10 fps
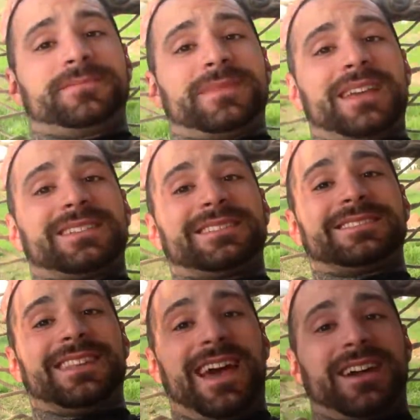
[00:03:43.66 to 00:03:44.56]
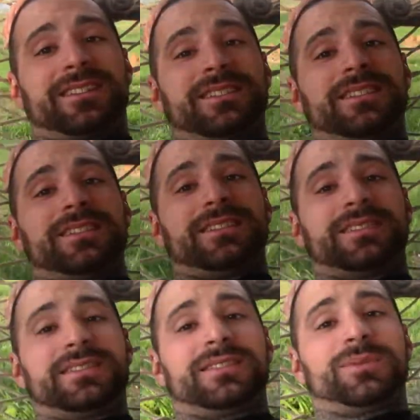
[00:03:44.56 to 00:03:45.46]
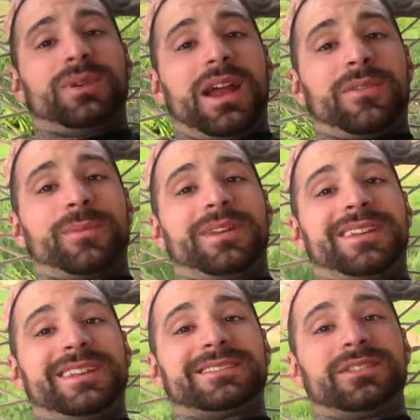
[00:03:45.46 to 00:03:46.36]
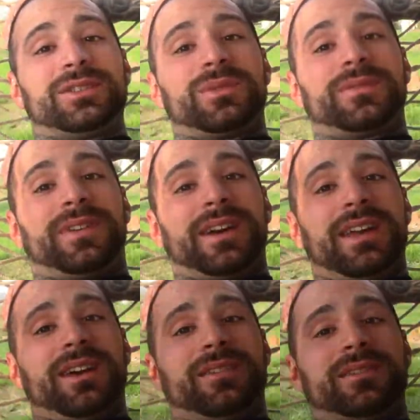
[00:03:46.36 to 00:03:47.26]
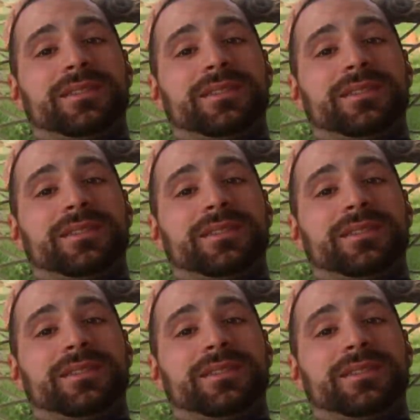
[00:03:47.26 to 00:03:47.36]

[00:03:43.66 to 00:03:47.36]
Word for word: that's exactly what everybody needs to do and find out.